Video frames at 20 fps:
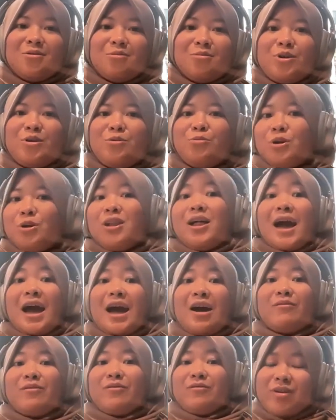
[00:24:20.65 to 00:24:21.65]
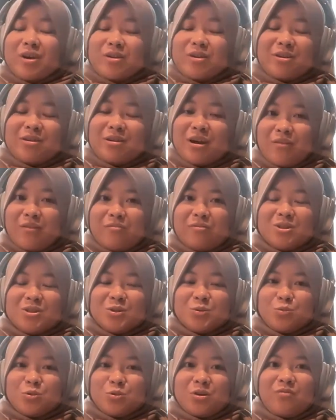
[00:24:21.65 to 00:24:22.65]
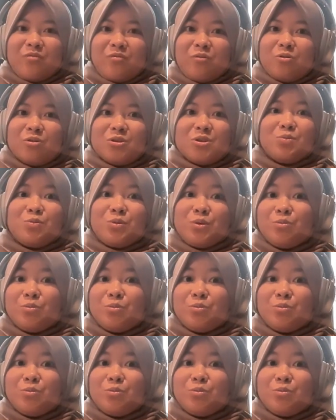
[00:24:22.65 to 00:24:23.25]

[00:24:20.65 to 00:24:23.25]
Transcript: We will have a very diverse workforce.